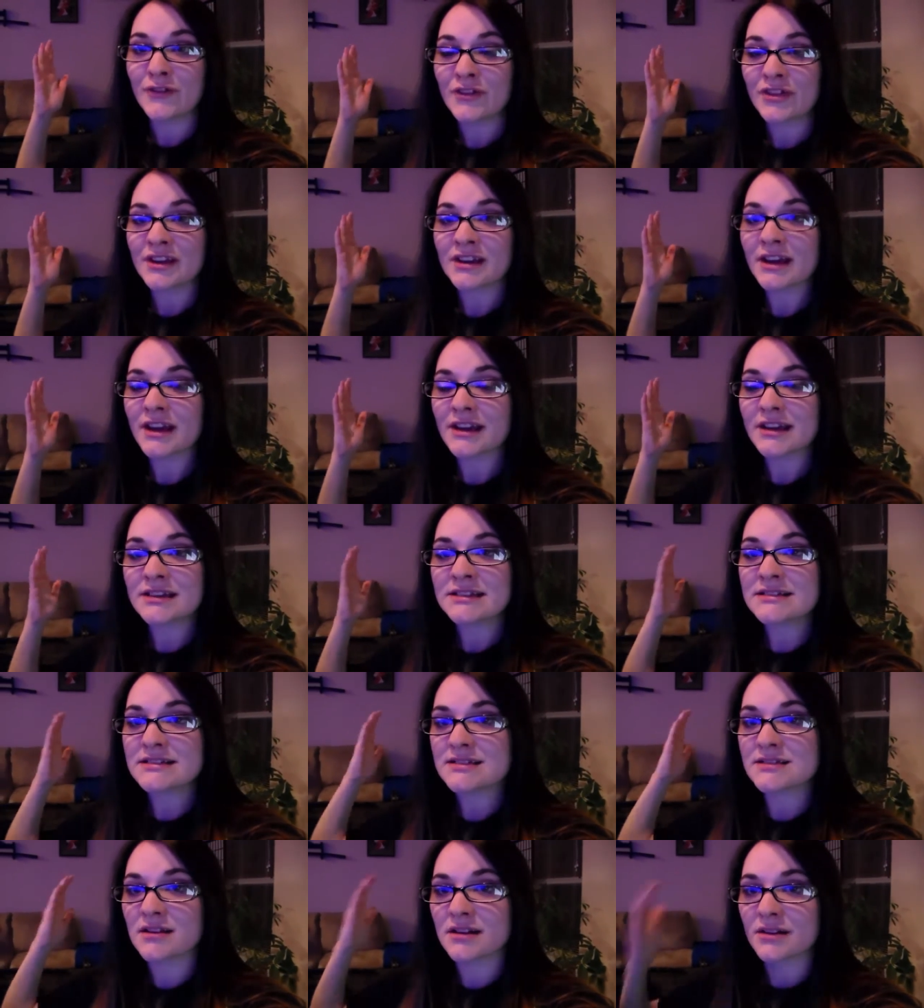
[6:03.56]
for oh the
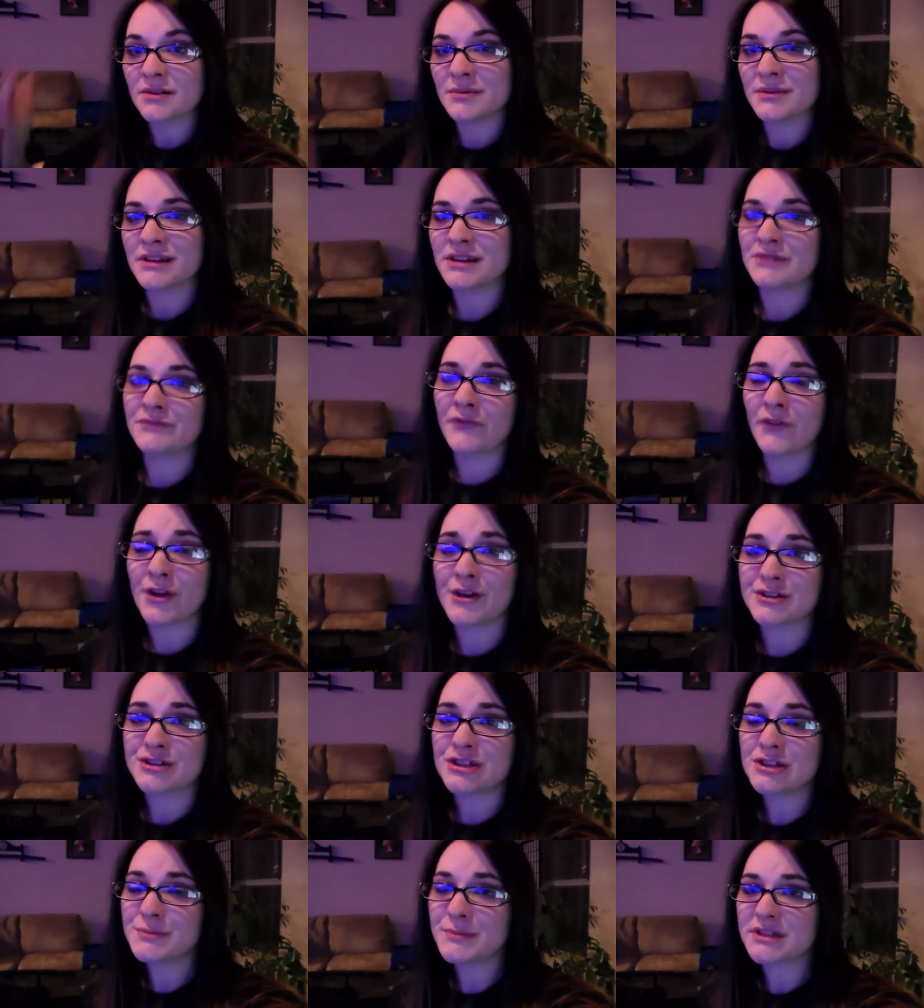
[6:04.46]
day. Sorry we didn't
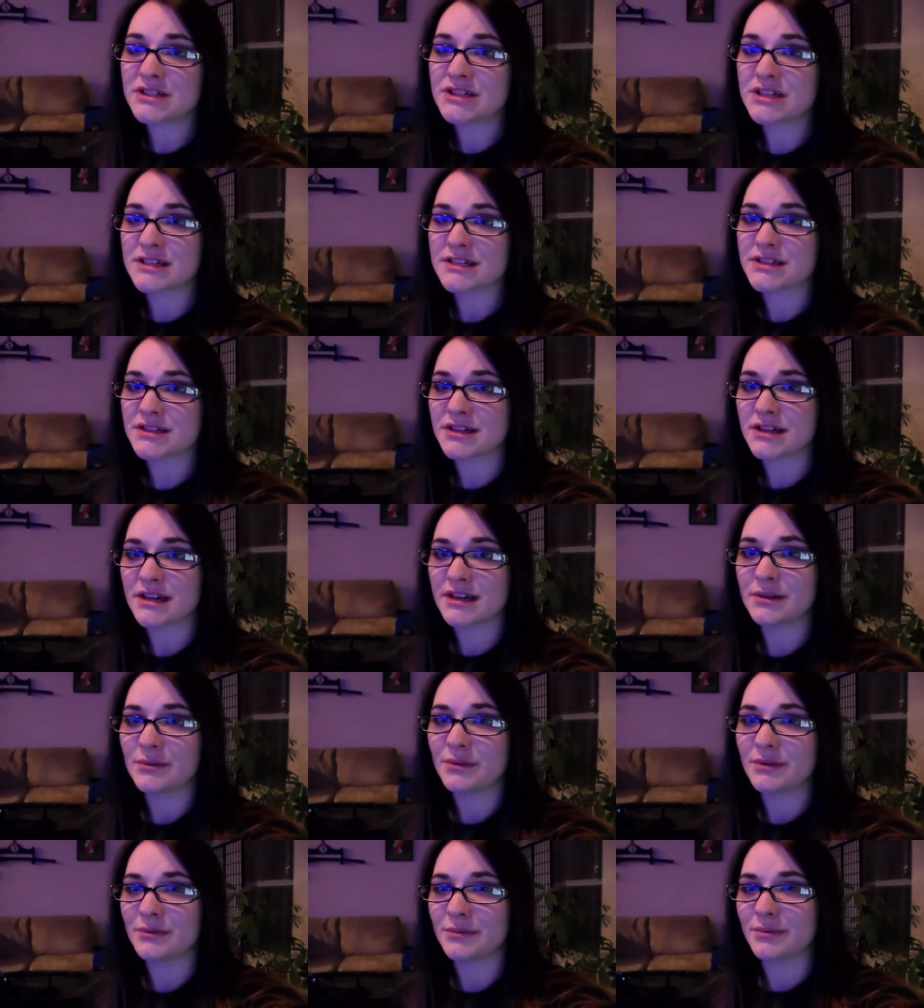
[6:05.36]
vlog too much
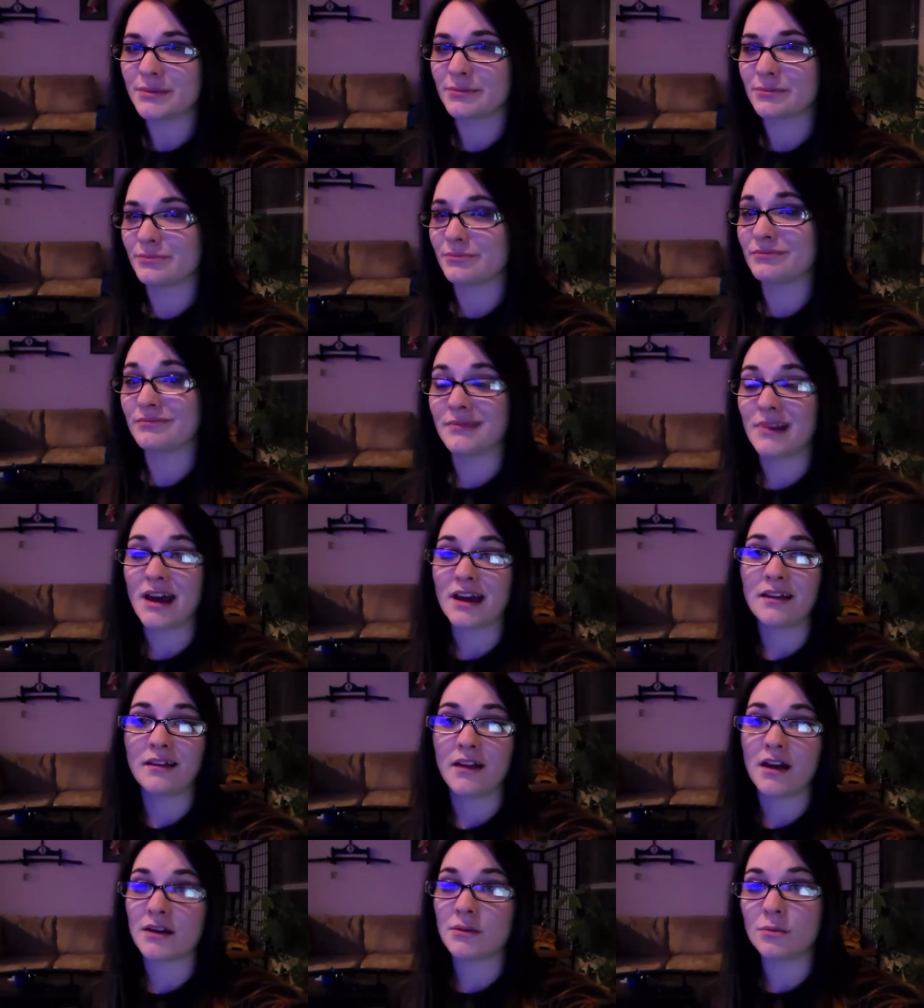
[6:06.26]
yesterday. We were not
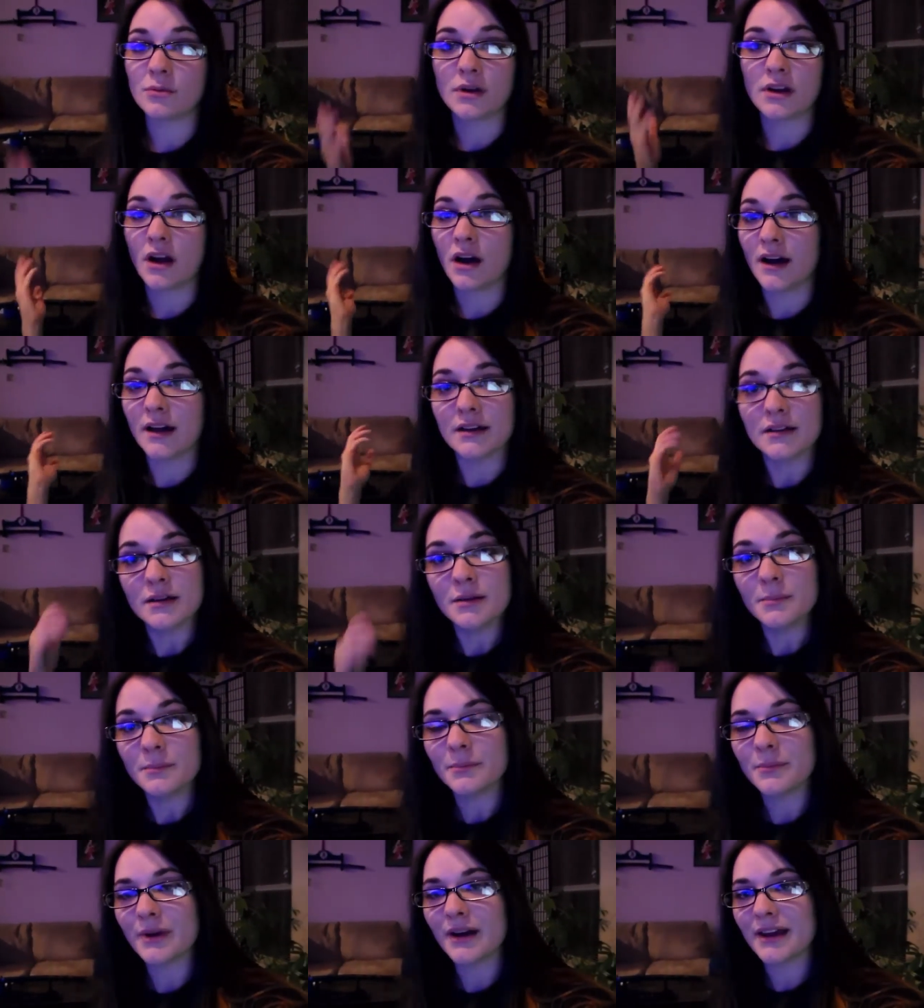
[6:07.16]
a lot going on.
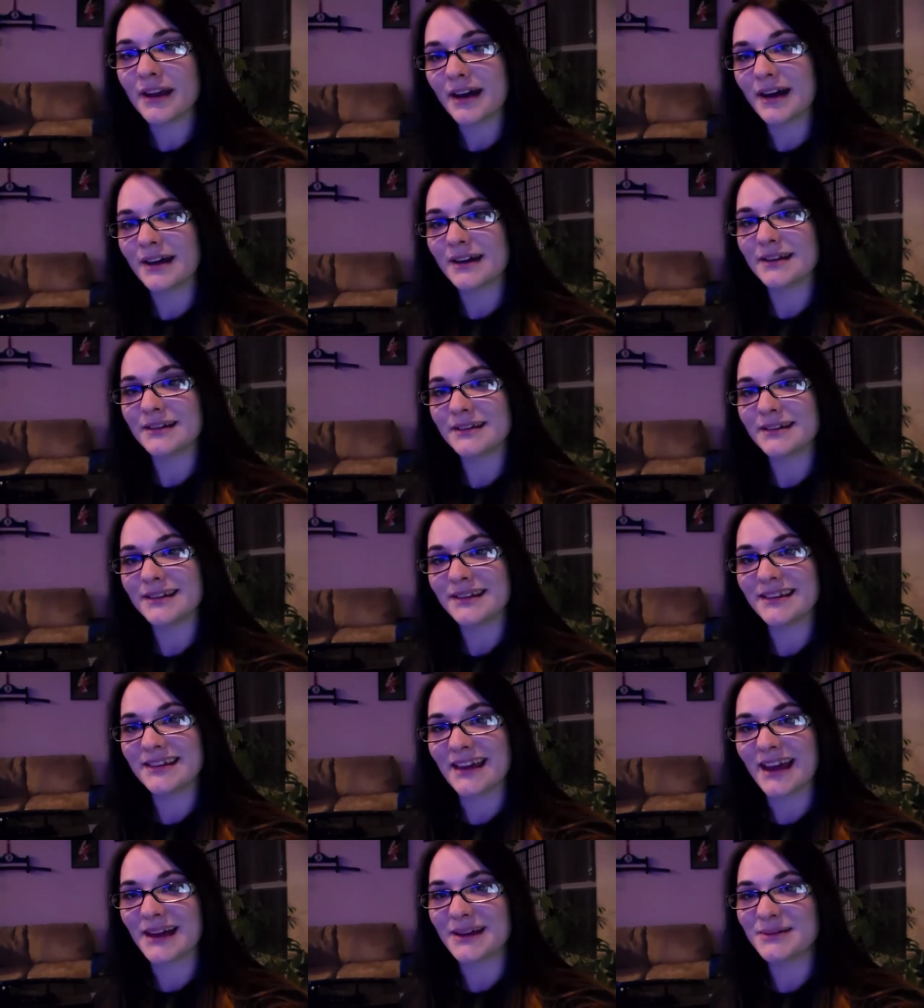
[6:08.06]
all but, over the uh,
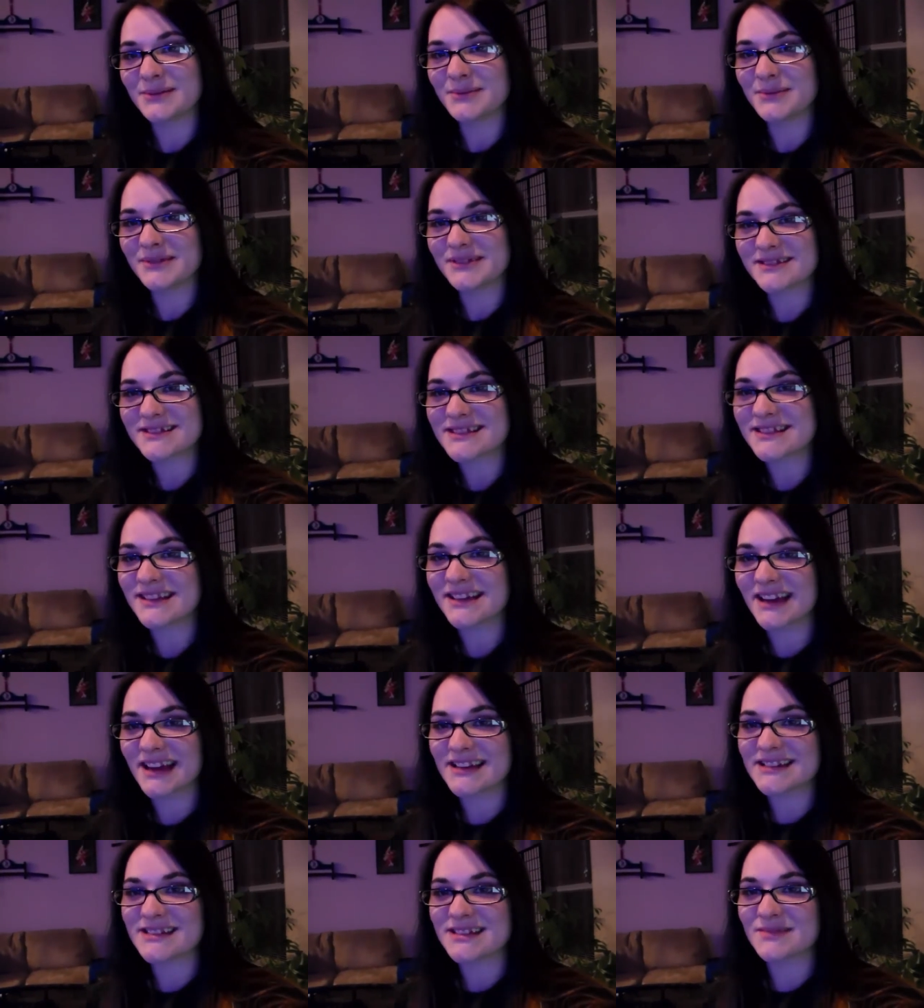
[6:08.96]
place today. yeah, We'll see
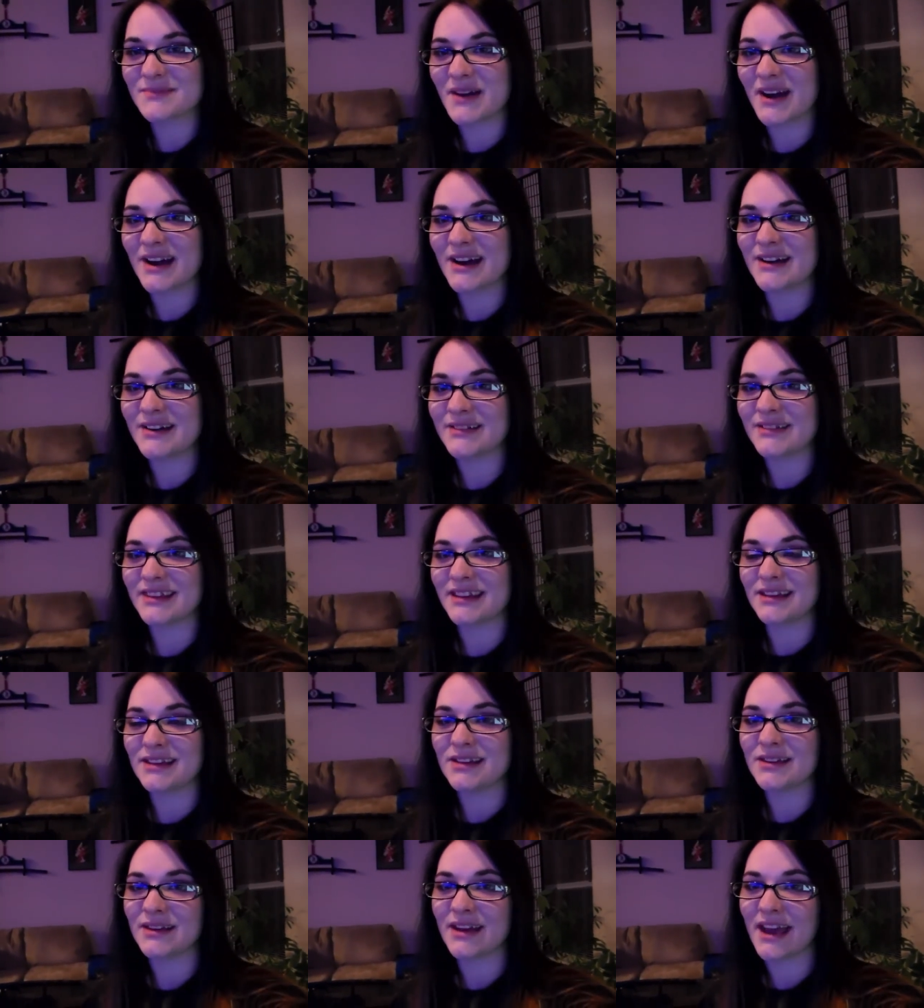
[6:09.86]
you guys tomorrow.
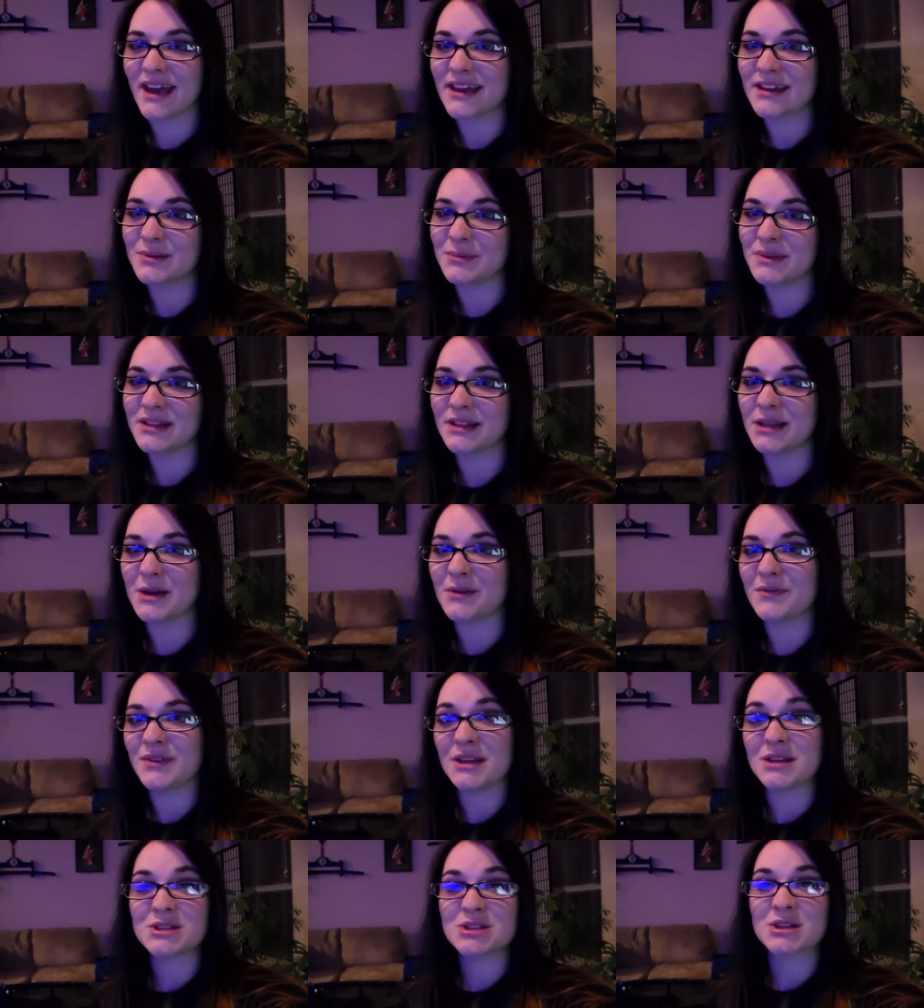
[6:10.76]
Thank you again, and we
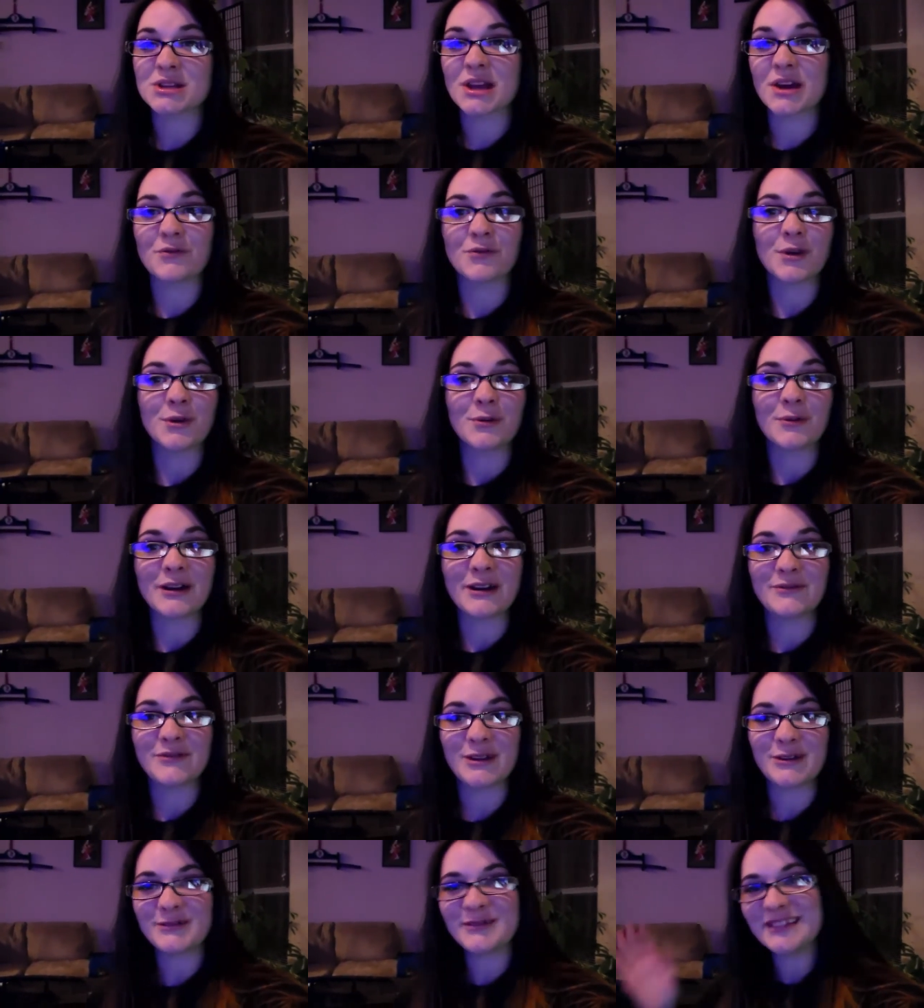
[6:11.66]
love each and every one
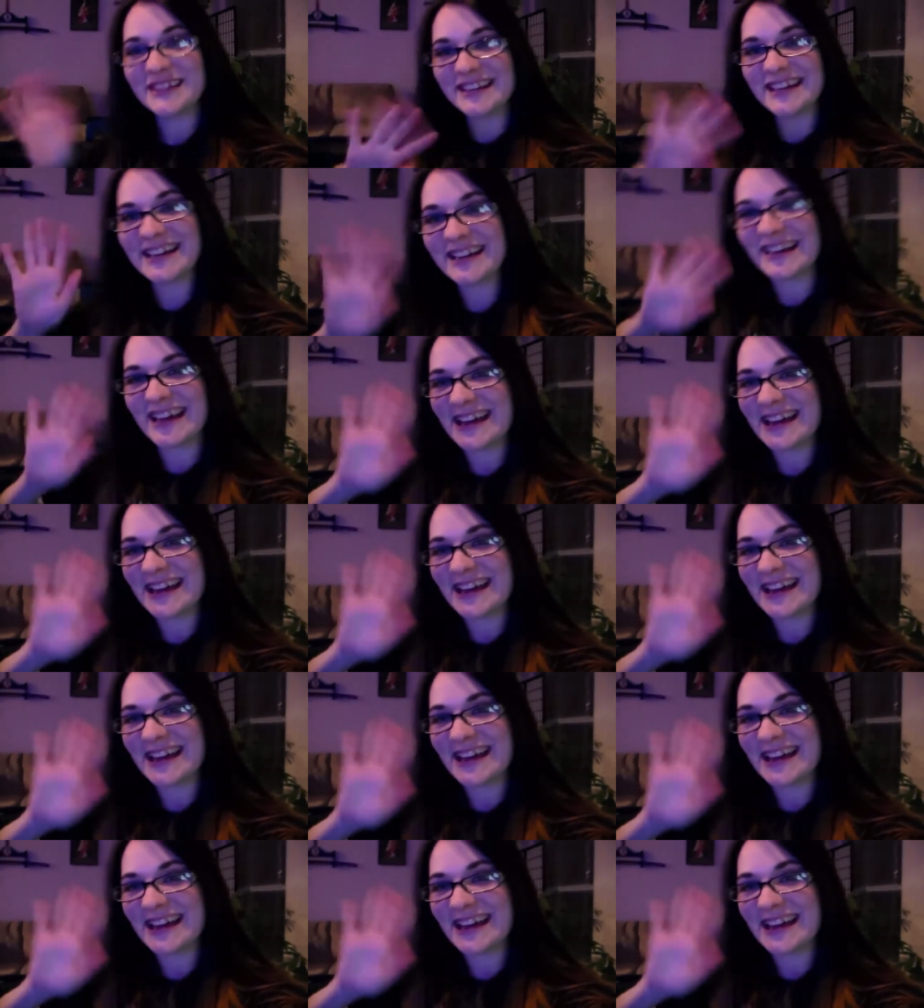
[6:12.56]
of you. Later,